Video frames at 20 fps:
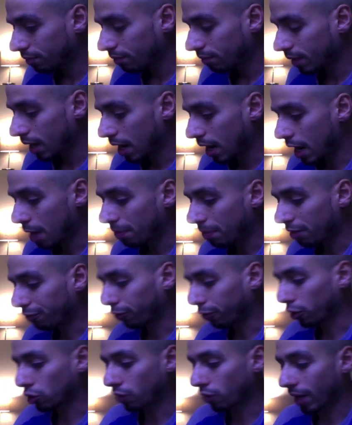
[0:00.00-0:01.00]
the
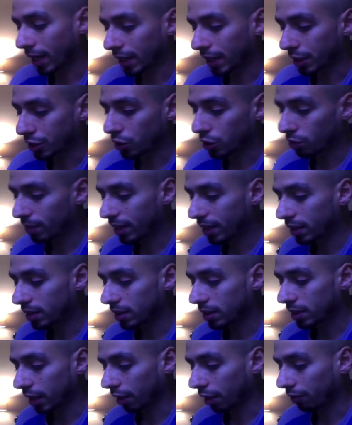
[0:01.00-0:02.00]
first round I did 2 minutes,
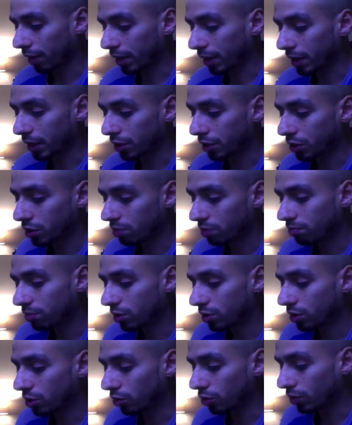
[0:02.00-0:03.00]
second round I did
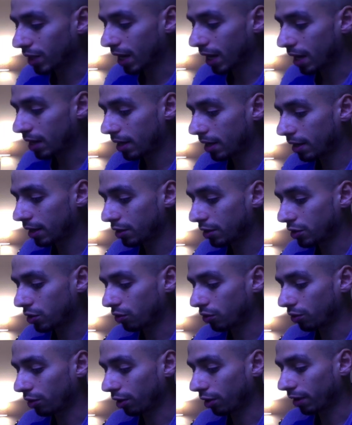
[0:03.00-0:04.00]
2:10, and then
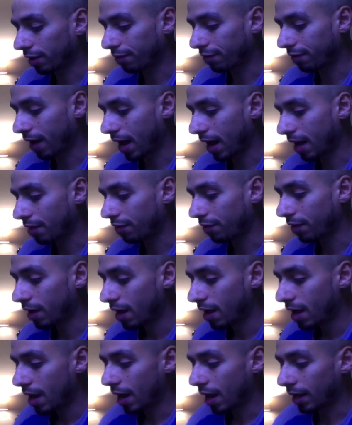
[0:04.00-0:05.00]
2:35.
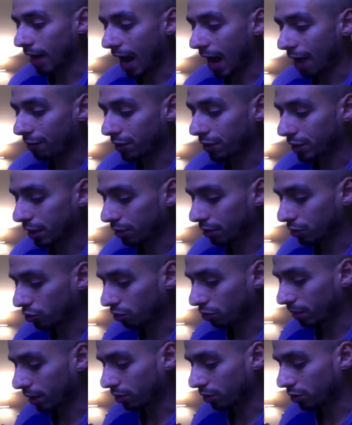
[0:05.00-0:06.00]
And it averaged out
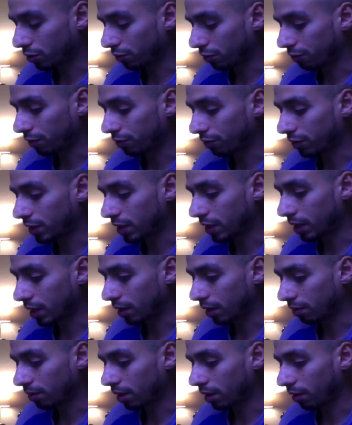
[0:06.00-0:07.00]
to about
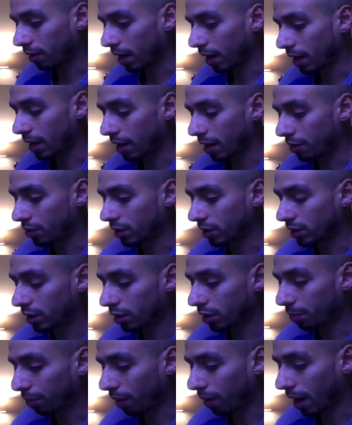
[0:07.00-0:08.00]
2:15. All right, and you can
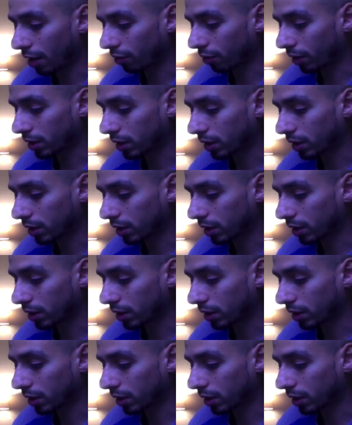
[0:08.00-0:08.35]
see the progress